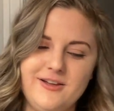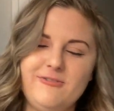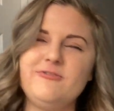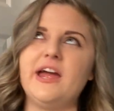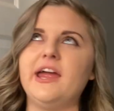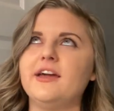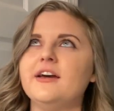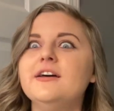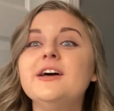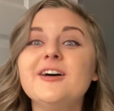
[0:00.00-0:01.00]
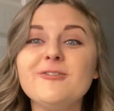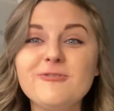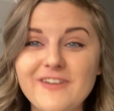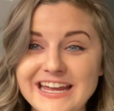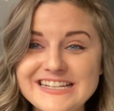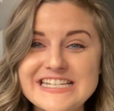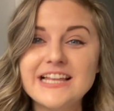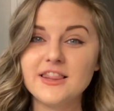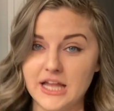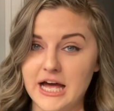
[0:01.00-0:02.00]
fake, faint
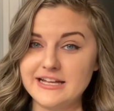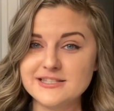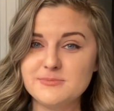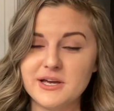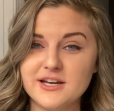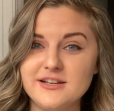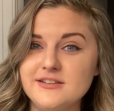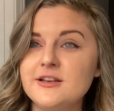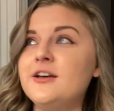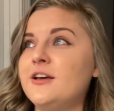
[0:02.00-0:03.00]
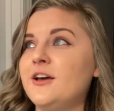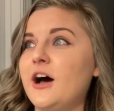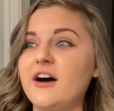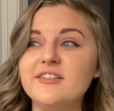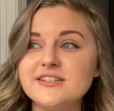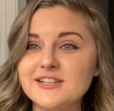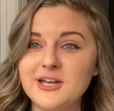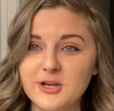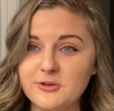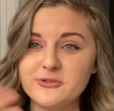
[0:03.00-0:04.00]
lines because obviously,
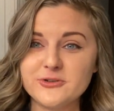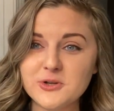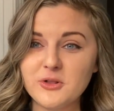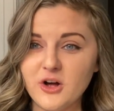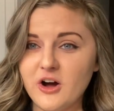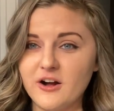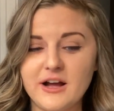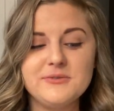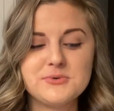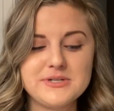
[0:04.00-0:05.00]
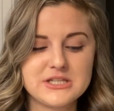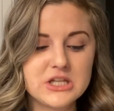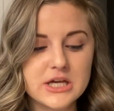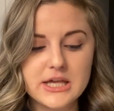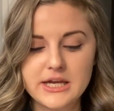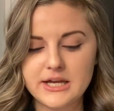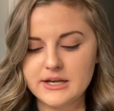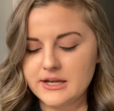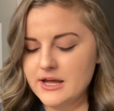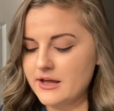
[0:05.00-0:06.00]
you know, for so long I was always
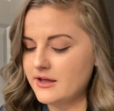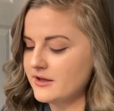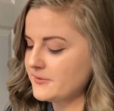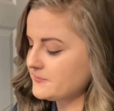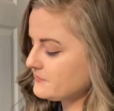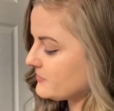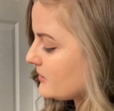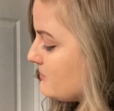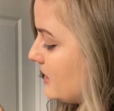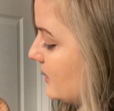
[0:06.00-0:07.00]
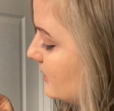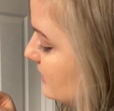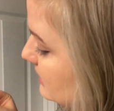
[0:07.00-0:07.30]
looking, but it